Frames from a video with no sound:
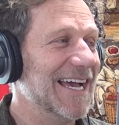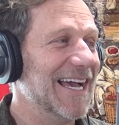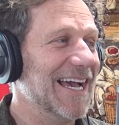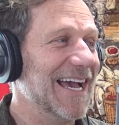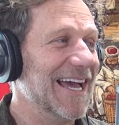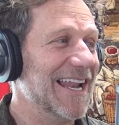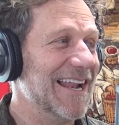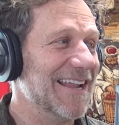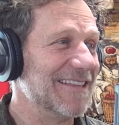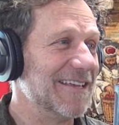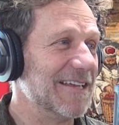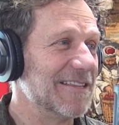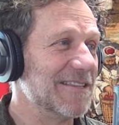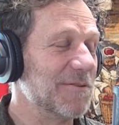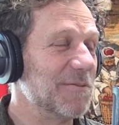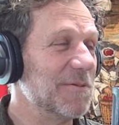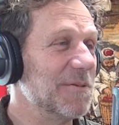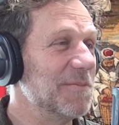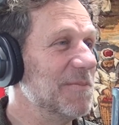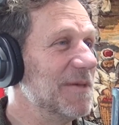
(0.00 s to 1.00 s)
And I thought
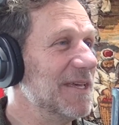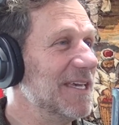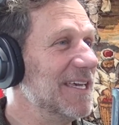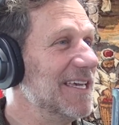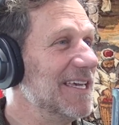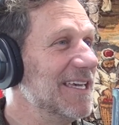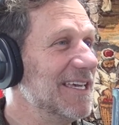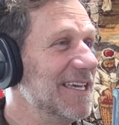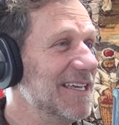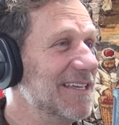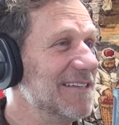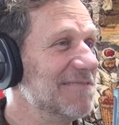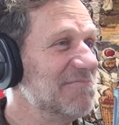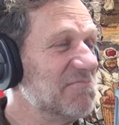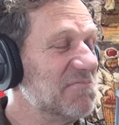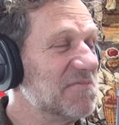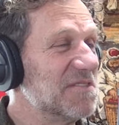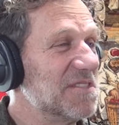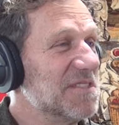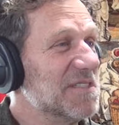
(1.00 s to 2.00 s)
there would be
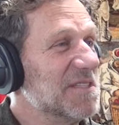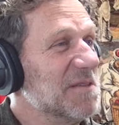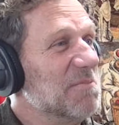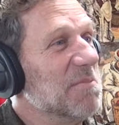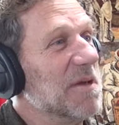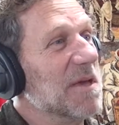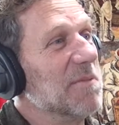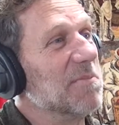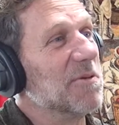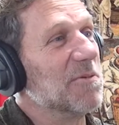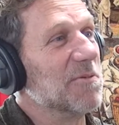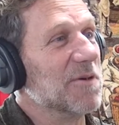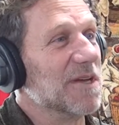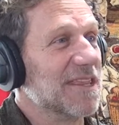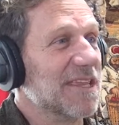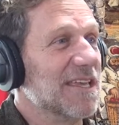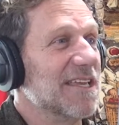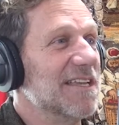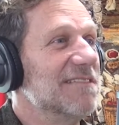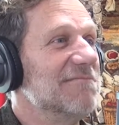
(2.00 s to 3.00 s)
some people
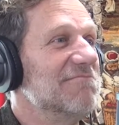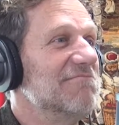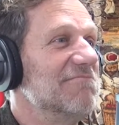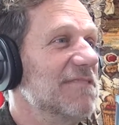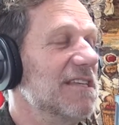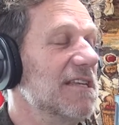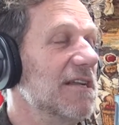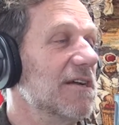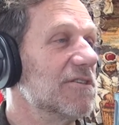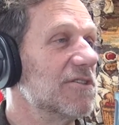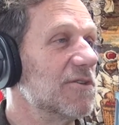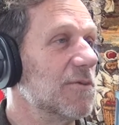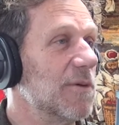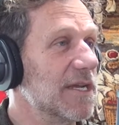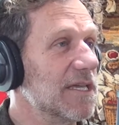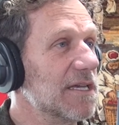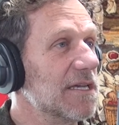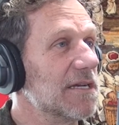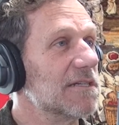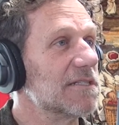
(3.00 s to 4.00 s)
within, you know,
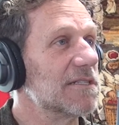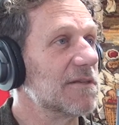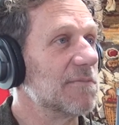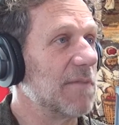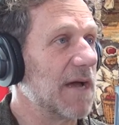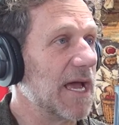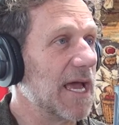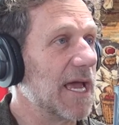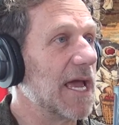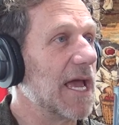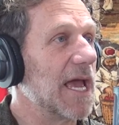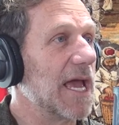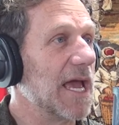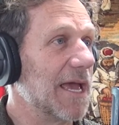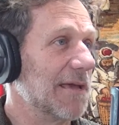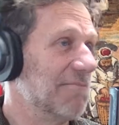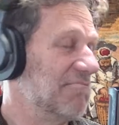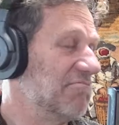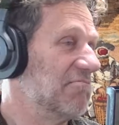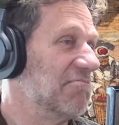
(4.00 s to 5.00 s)
20 years of my
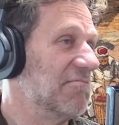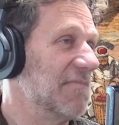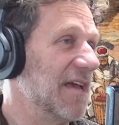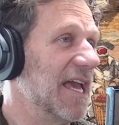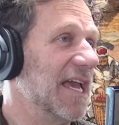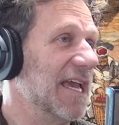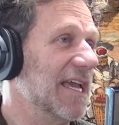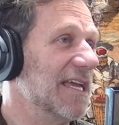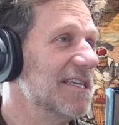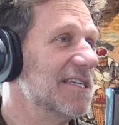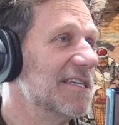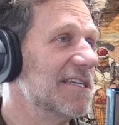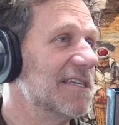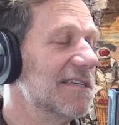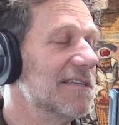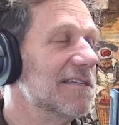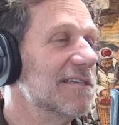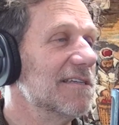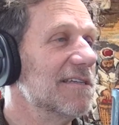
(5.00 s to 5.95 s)
age.